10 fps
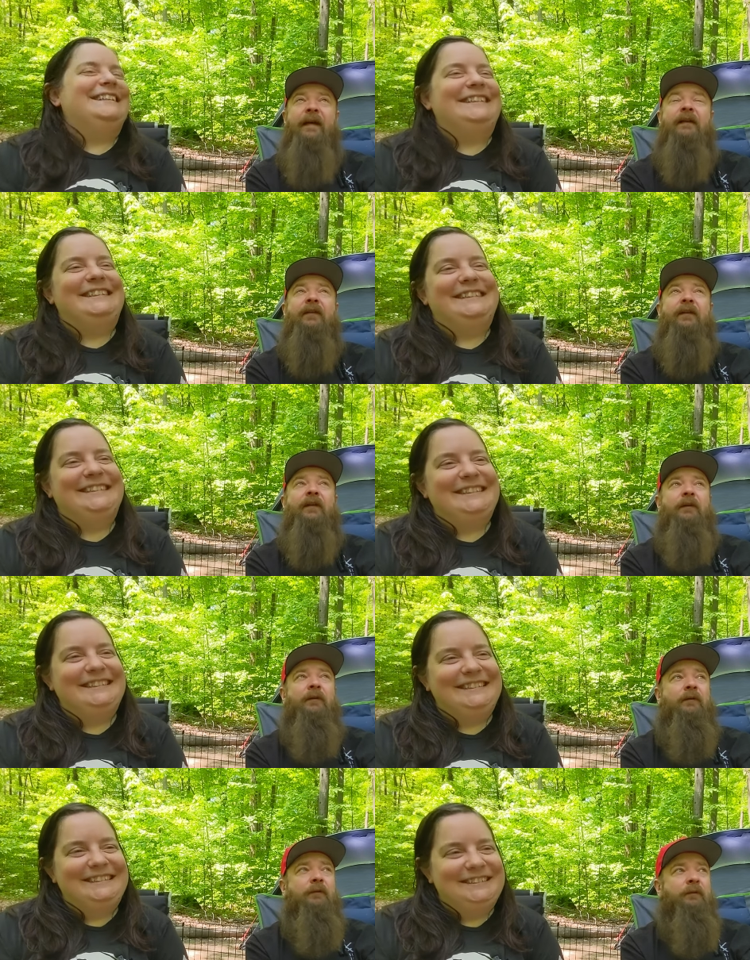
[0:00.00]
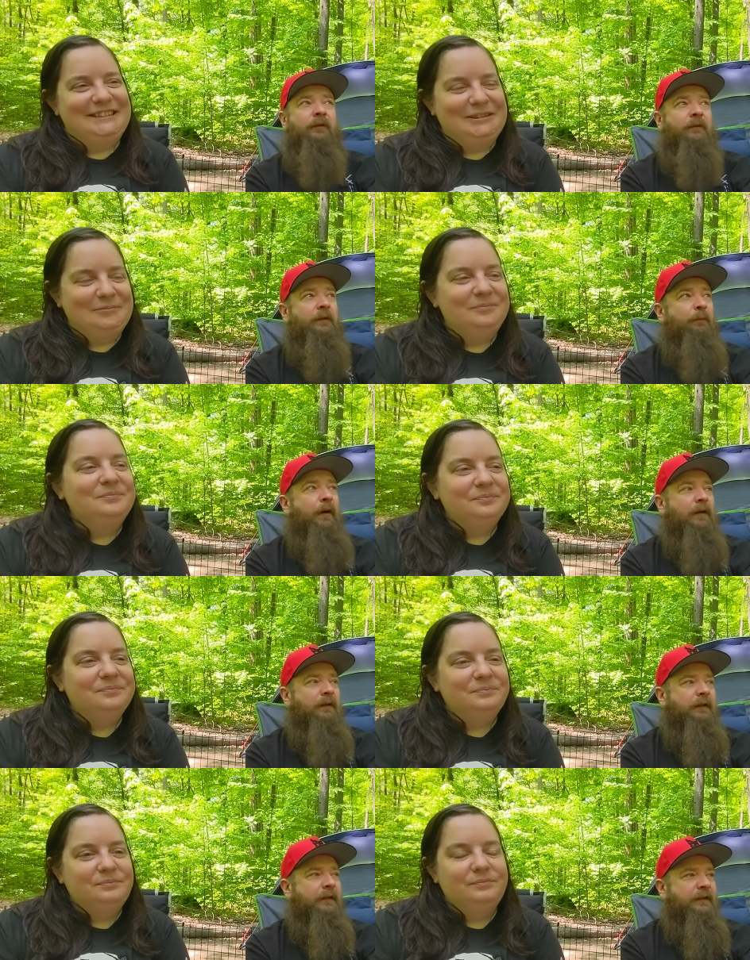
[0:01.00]
Speaker 1: May, so the, the
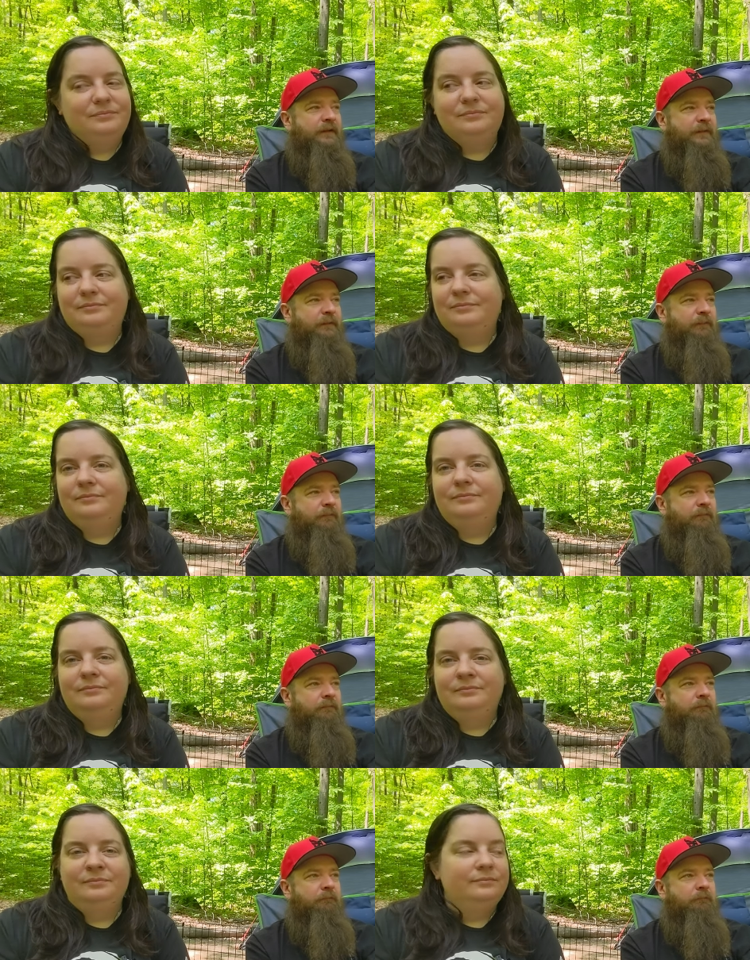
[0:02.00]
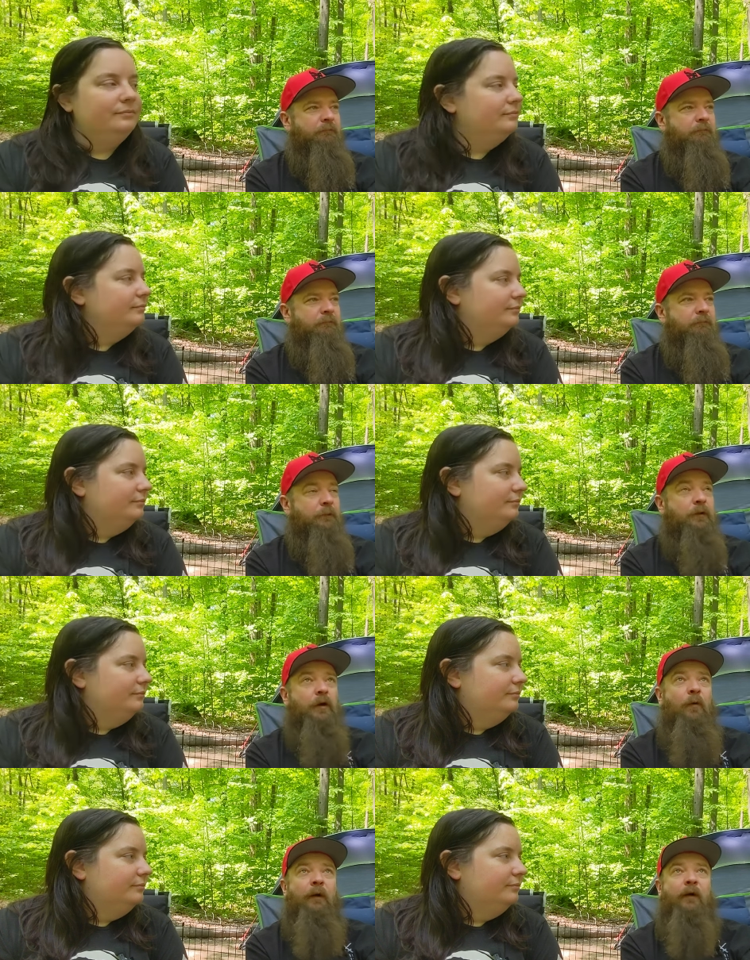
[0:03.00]
pollen is
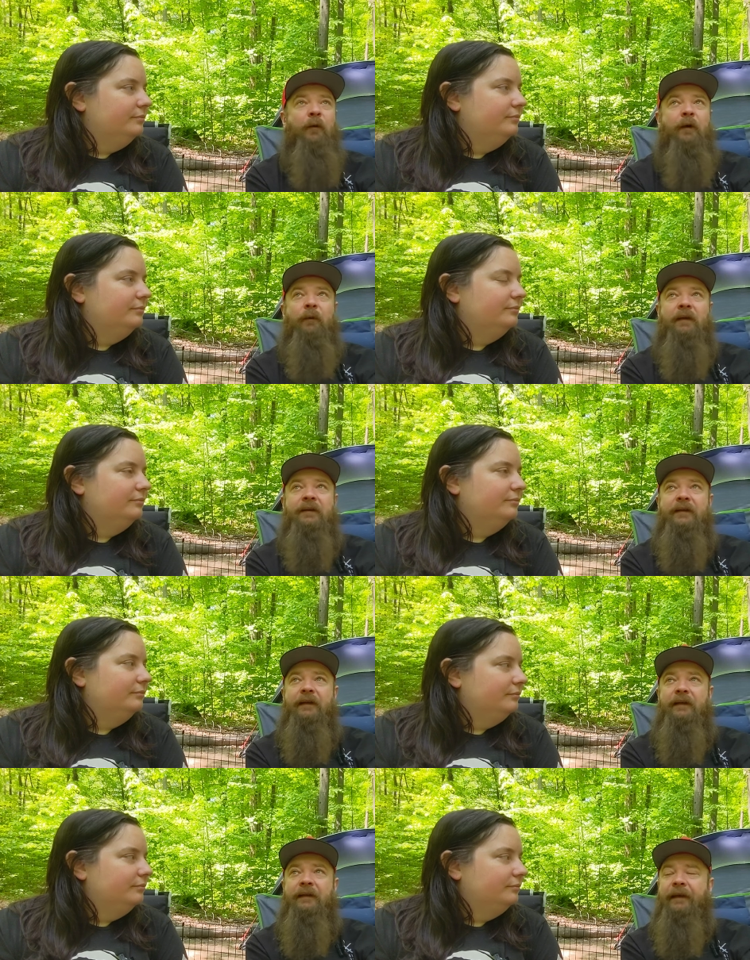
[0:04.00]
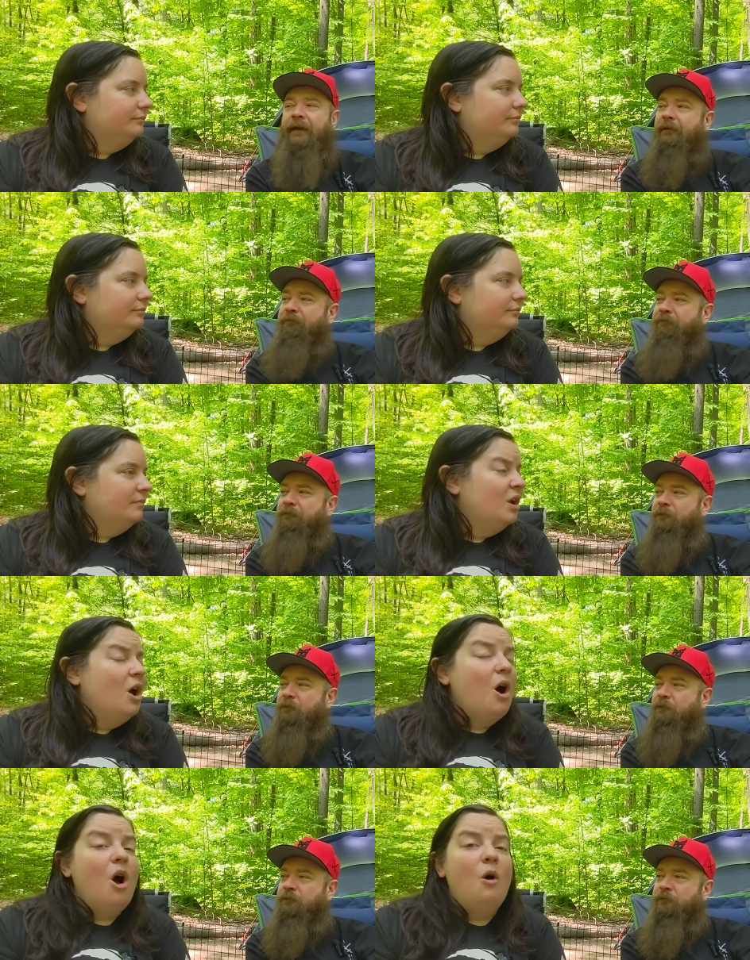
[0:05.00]
going quite well today.
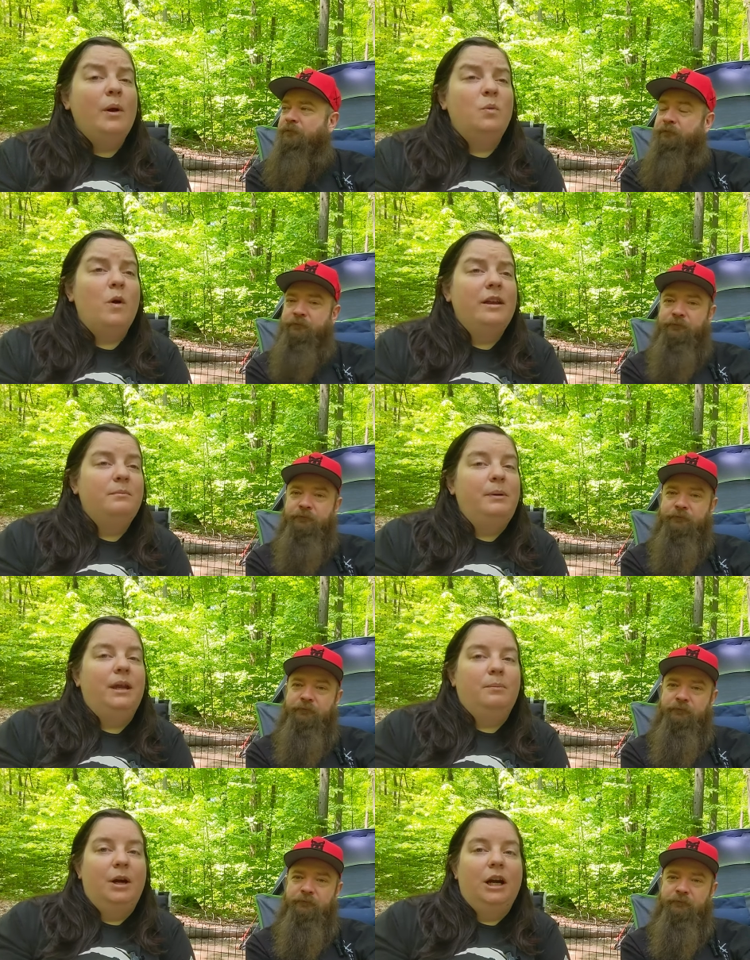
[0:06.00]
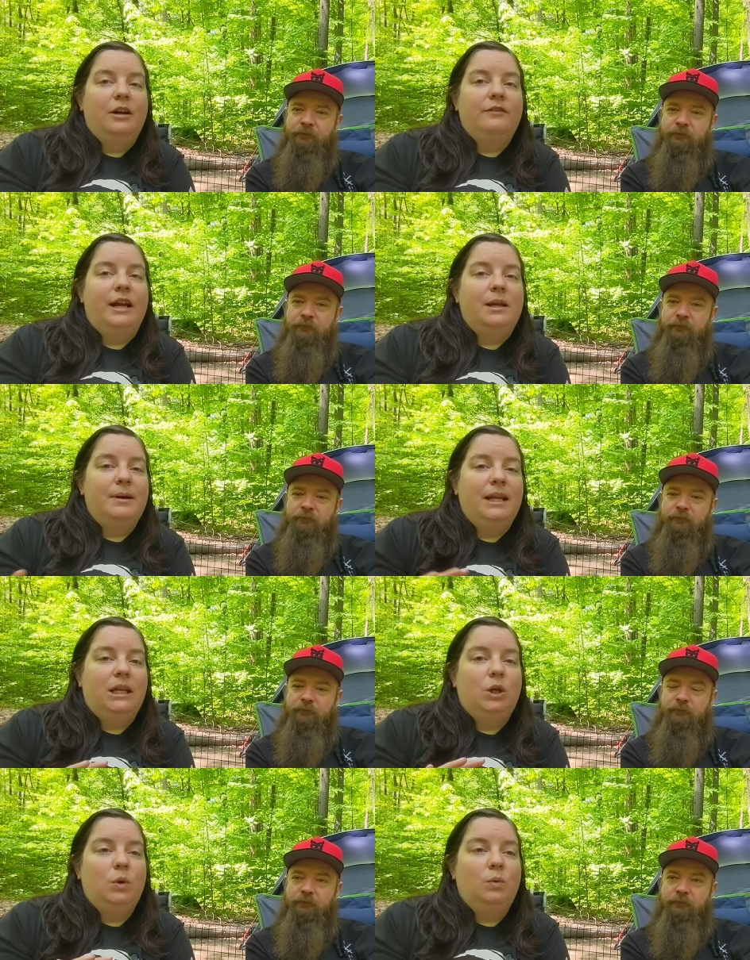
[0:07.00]
Speaker 2: Oh, and one big perk for
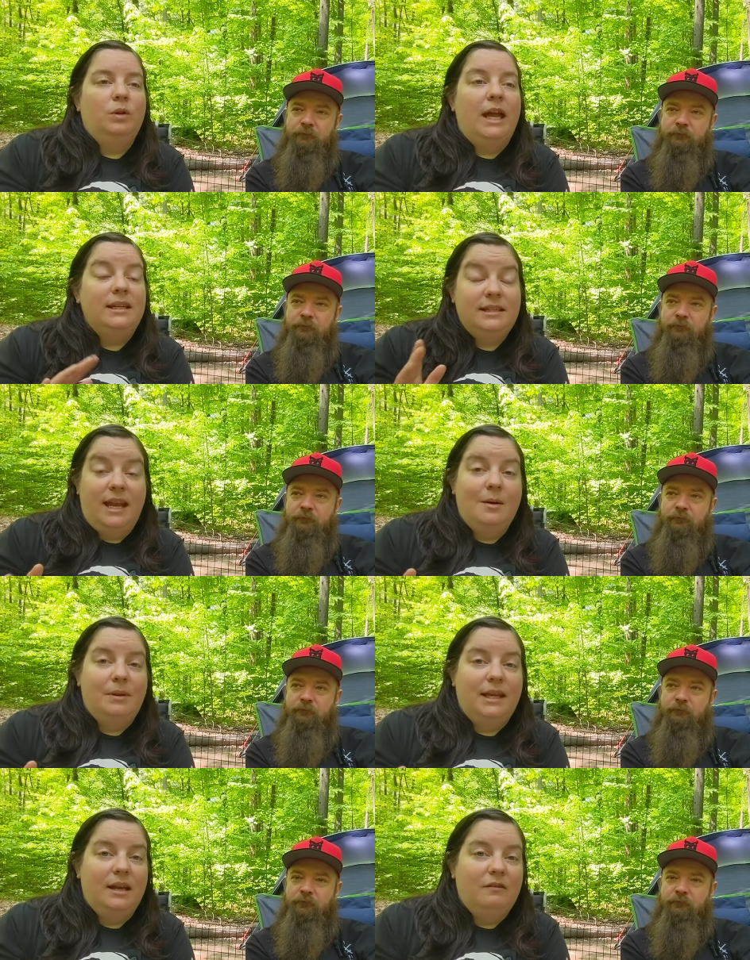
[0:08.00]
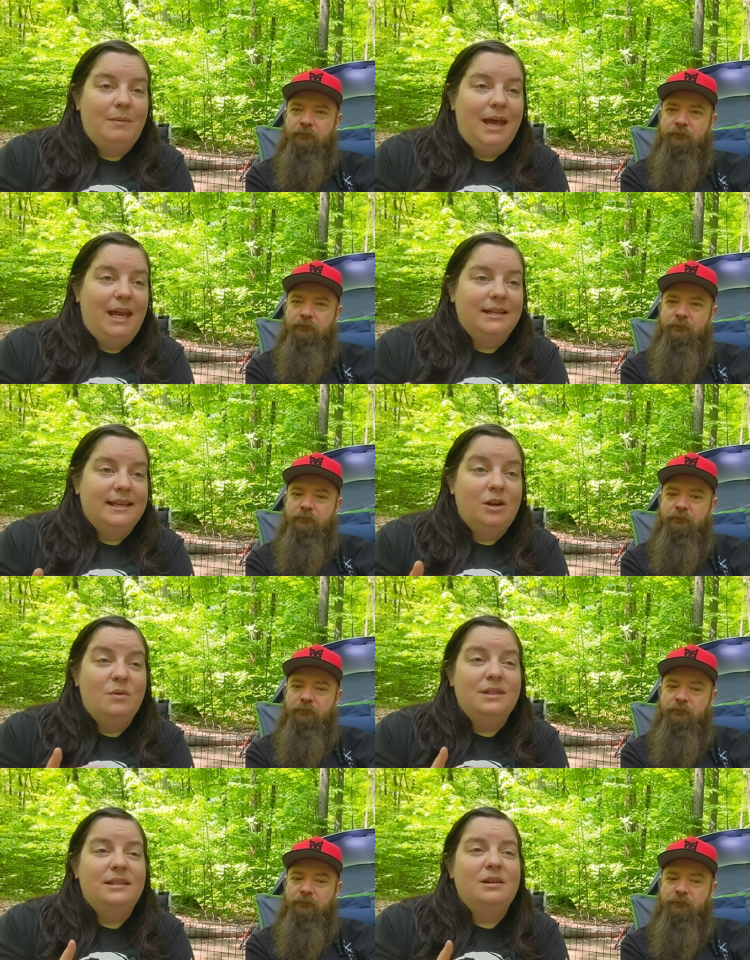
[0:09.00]
anybody who likes to camp at the end of May, because I know
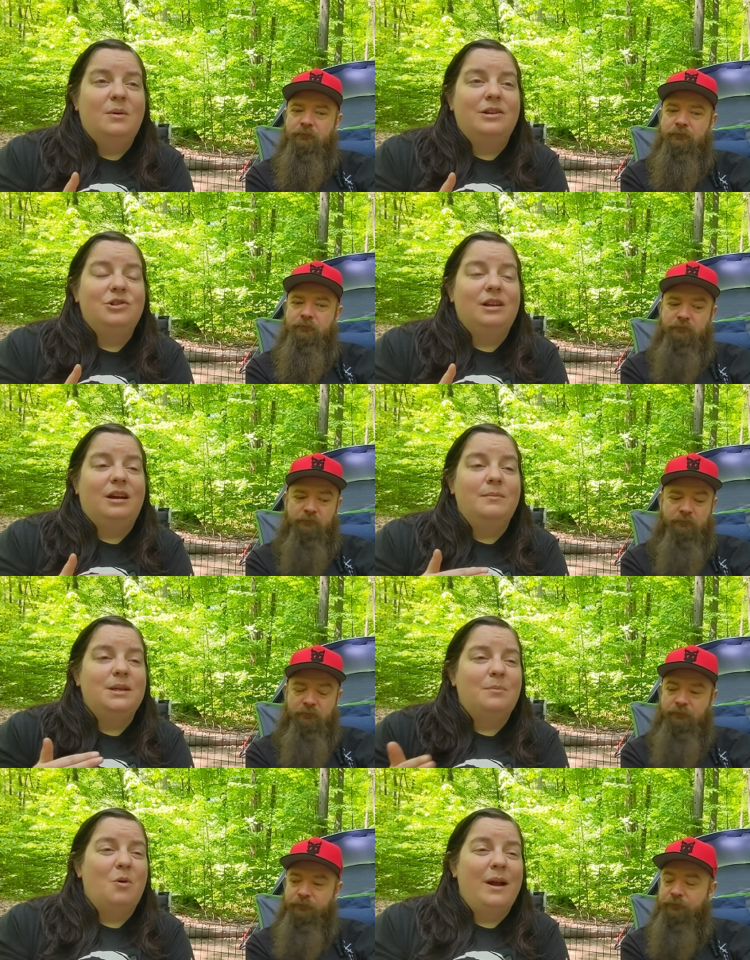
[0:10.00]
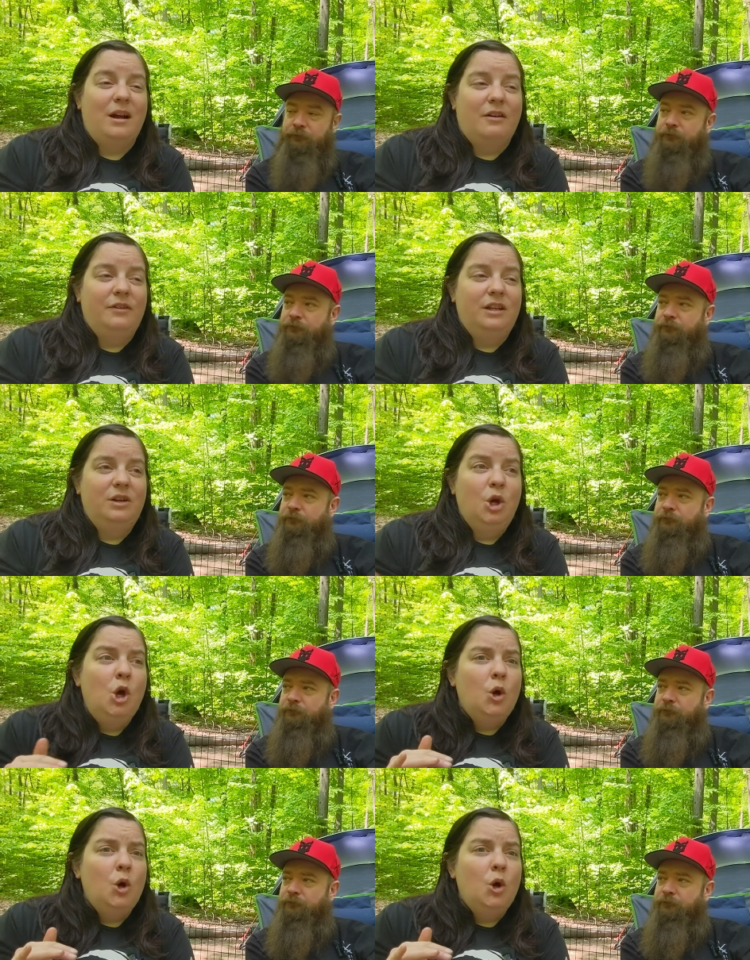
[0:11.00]
this is a question that comes up quite often.